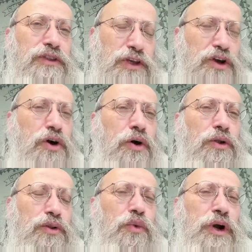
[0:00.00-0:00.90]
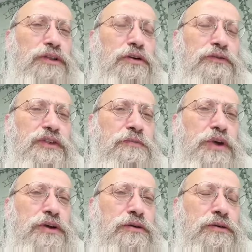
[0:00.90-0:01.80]
the cold weather of
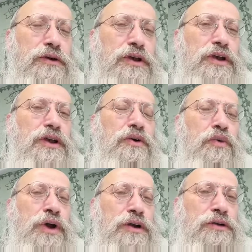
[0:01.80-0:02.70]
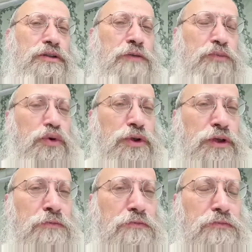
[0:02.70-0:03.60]
Siberia, where they put
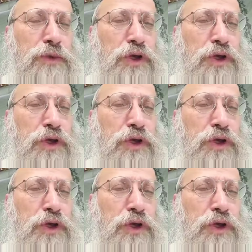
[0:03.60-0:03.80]
him,